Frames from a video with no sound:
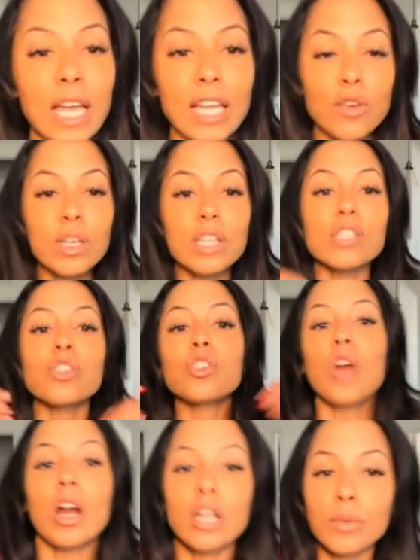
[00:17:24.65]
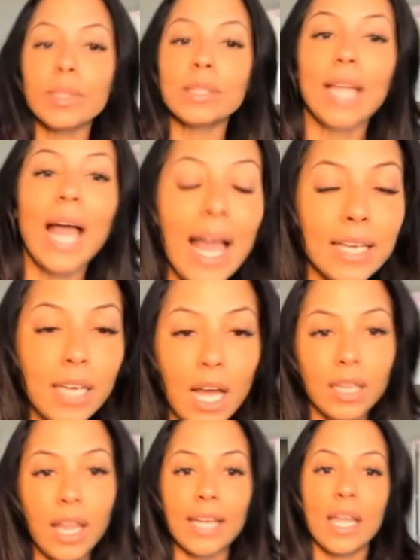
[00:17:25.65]
You could have started with that. Not
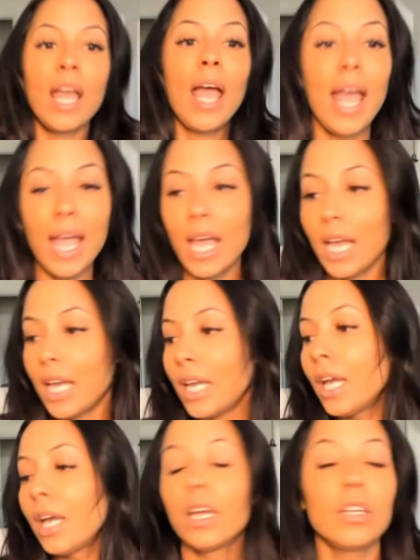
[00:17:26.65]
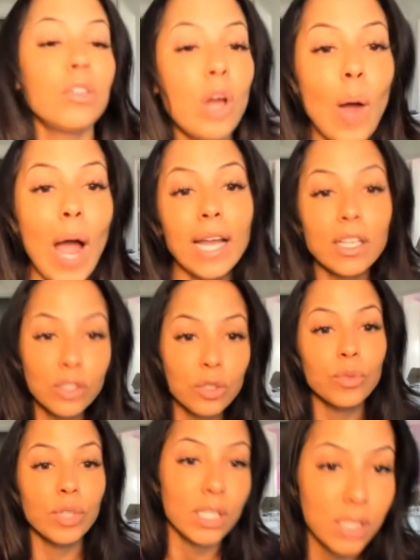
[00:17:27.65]
like, hey, I can do
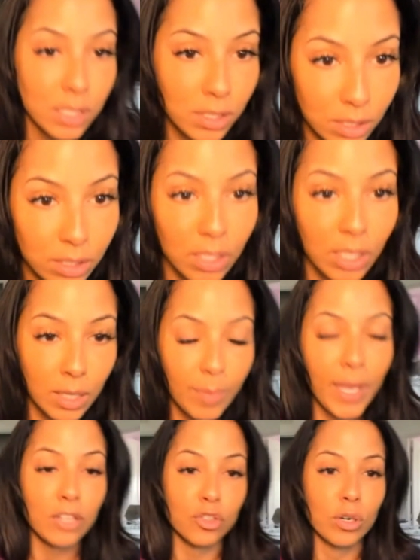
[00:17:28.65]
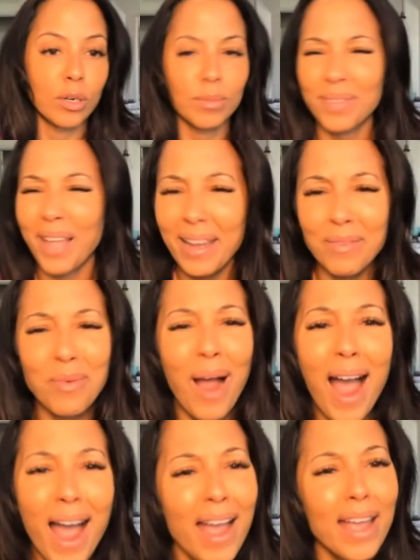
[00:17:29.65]
this in the bedroom. Like,
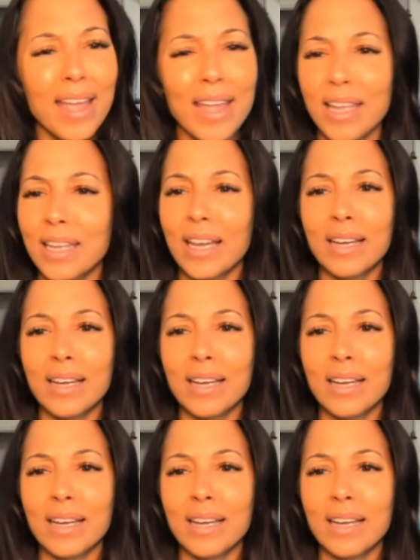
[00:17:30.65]
why?